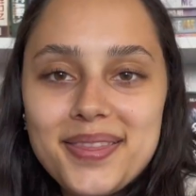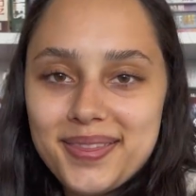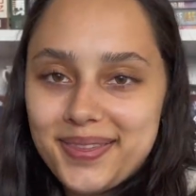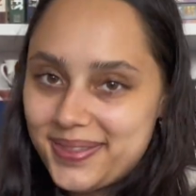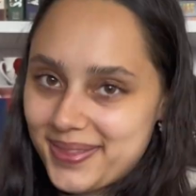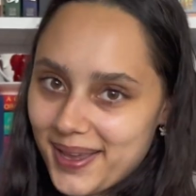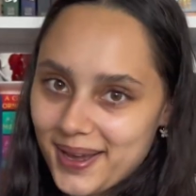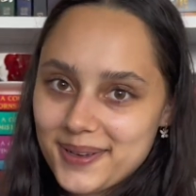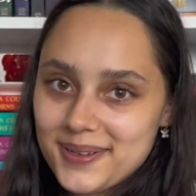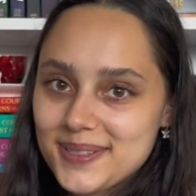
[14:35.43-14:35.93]

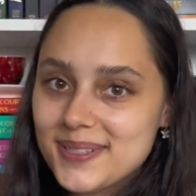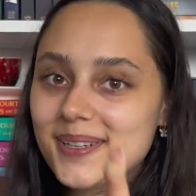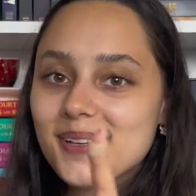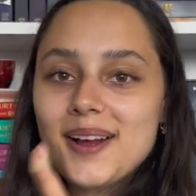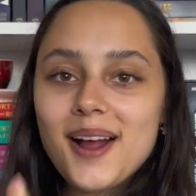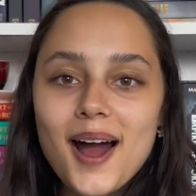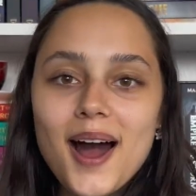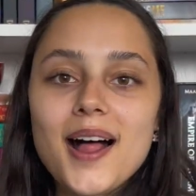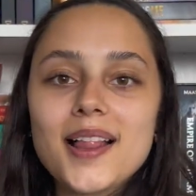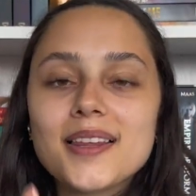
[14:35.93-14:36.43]
Those are
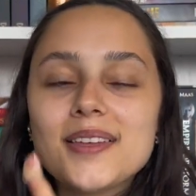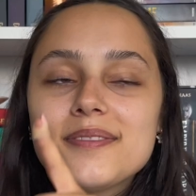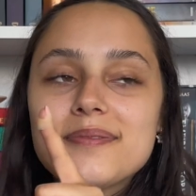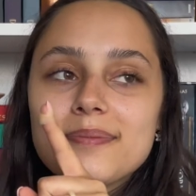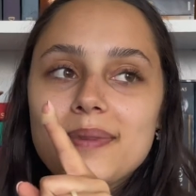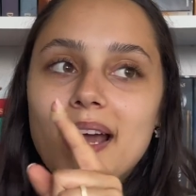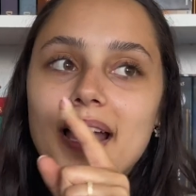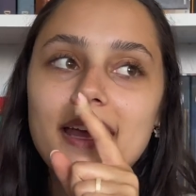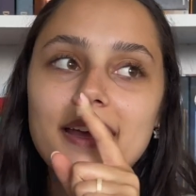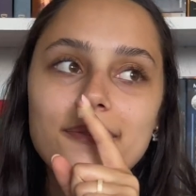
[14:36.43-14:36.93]
all of
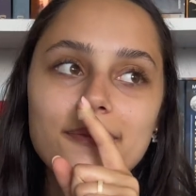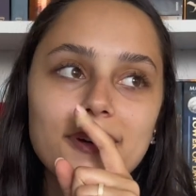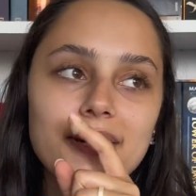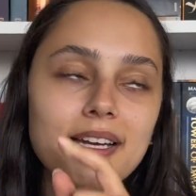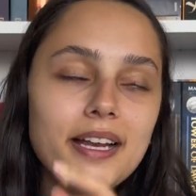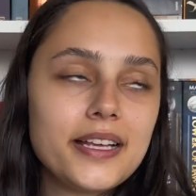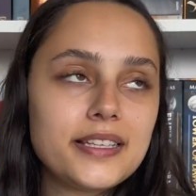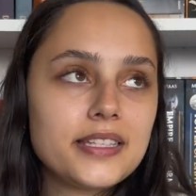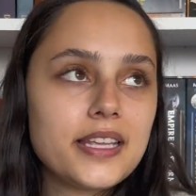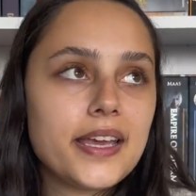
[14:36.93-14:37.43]
my, what did
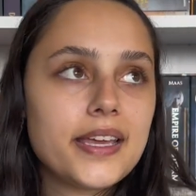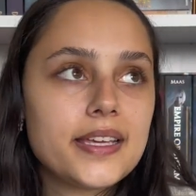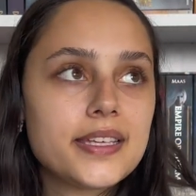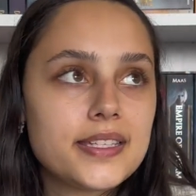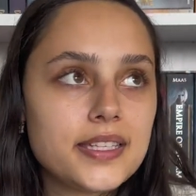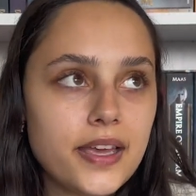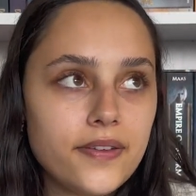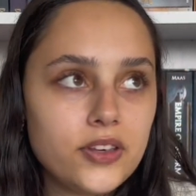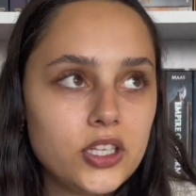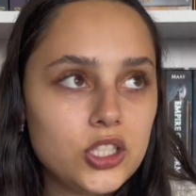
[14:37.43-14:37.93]
I say,
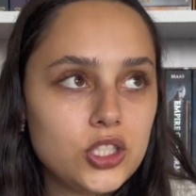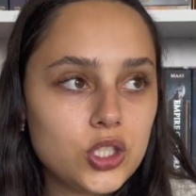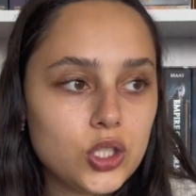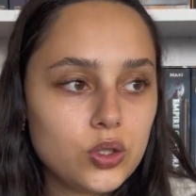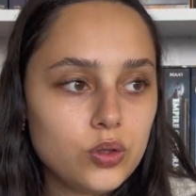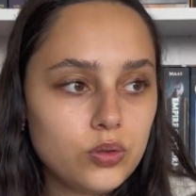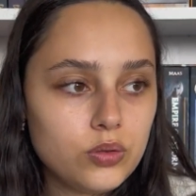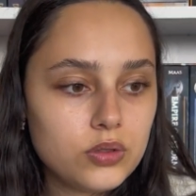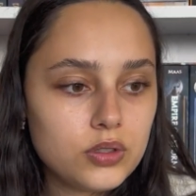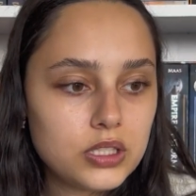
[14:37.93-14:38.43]

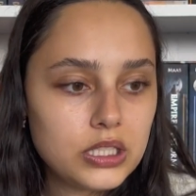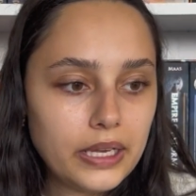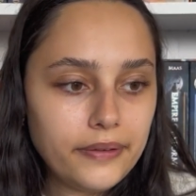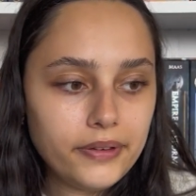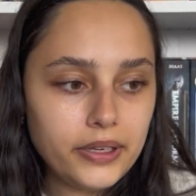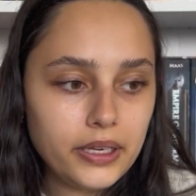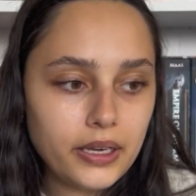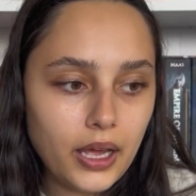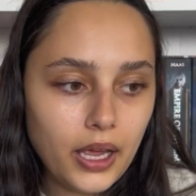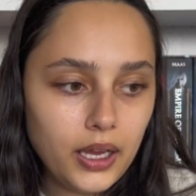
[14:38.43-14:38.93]
72,
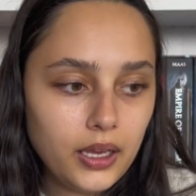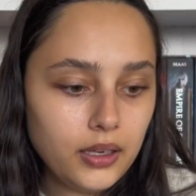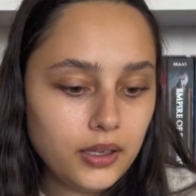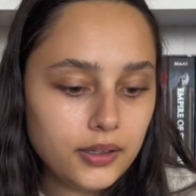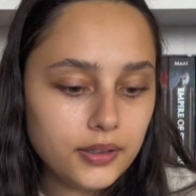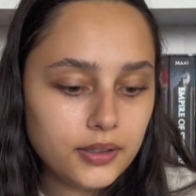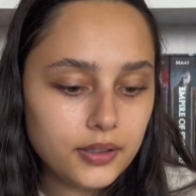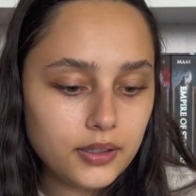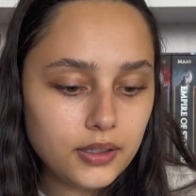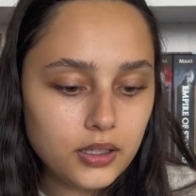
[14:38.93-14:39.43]
79,
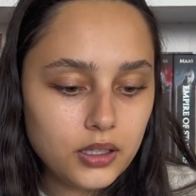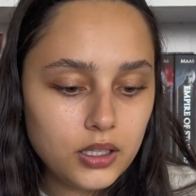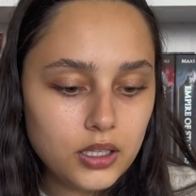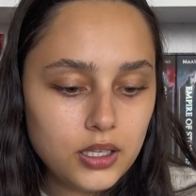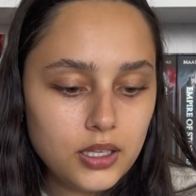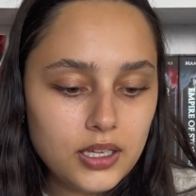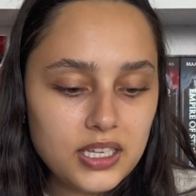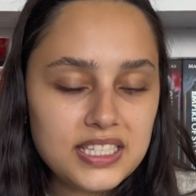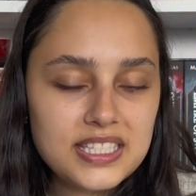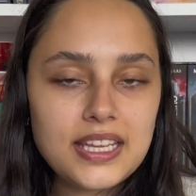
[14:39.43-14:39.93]

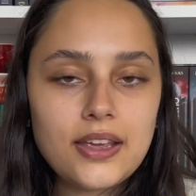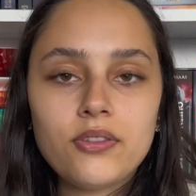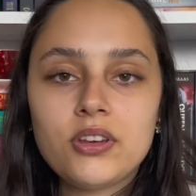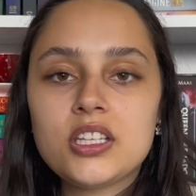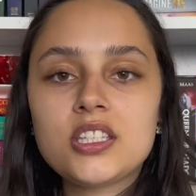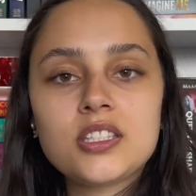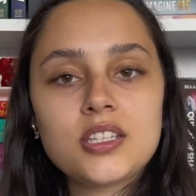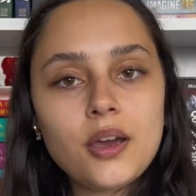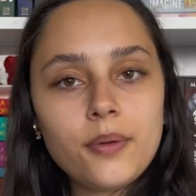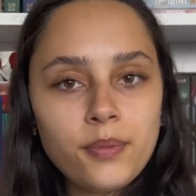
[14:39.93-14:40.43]
70
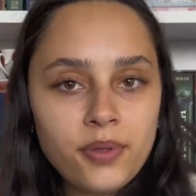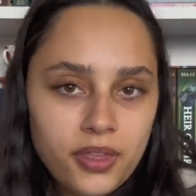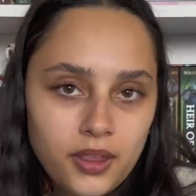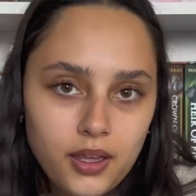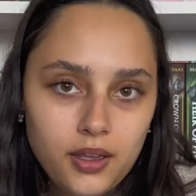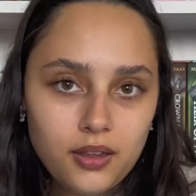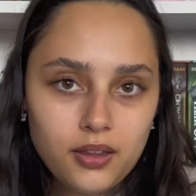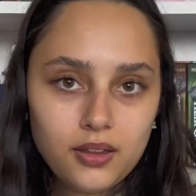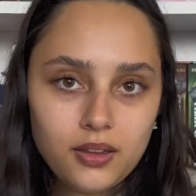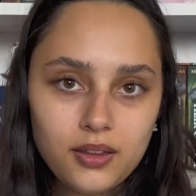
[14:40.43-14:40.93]

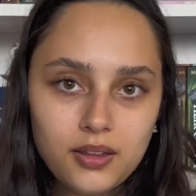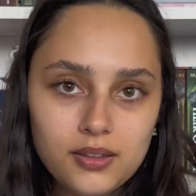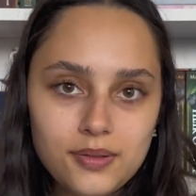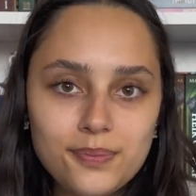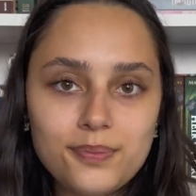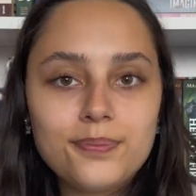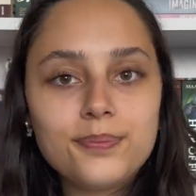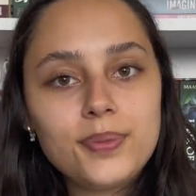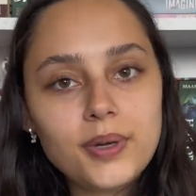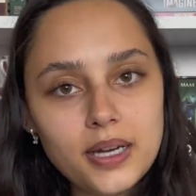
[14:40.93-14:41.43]
something
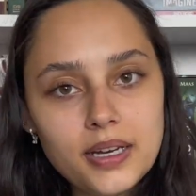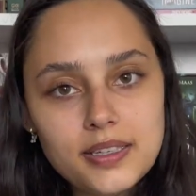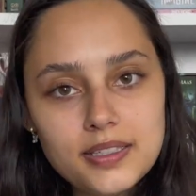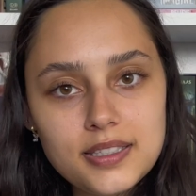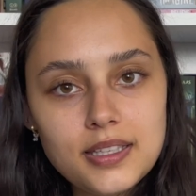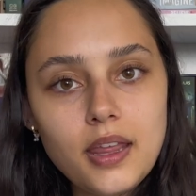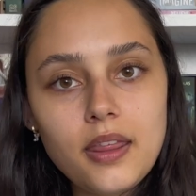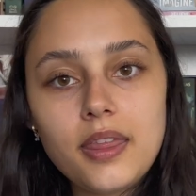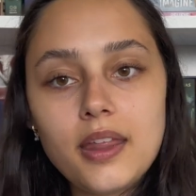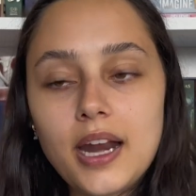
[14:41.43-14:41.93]
books
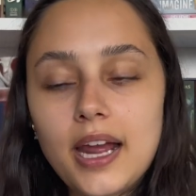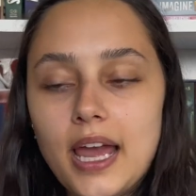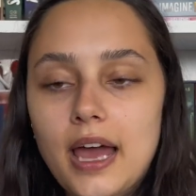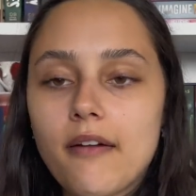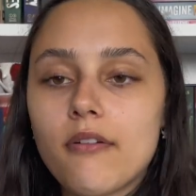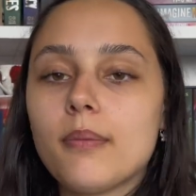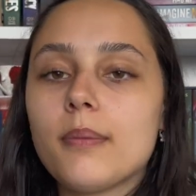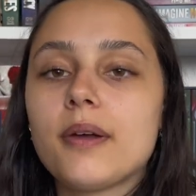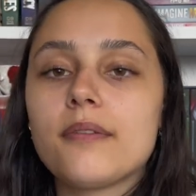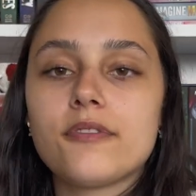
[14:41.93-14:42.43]
that I have
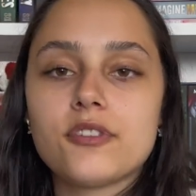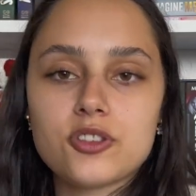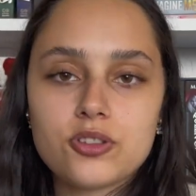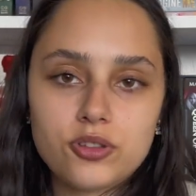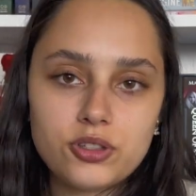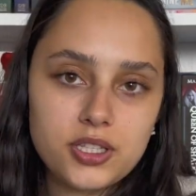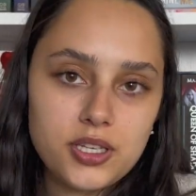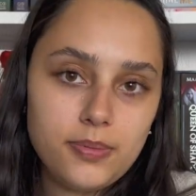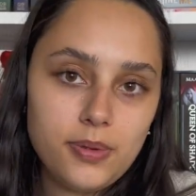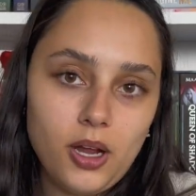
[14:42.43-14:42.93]
on my physical
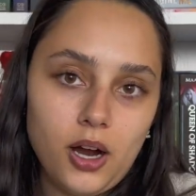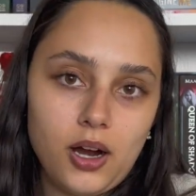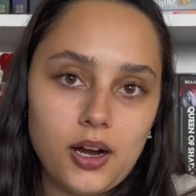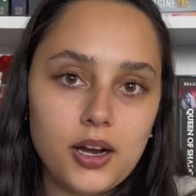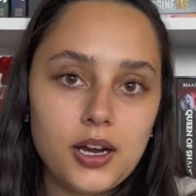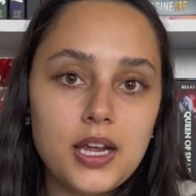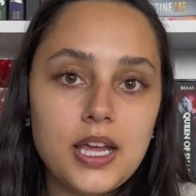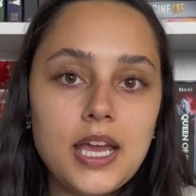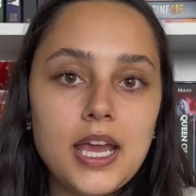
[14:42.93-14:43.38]
TBR.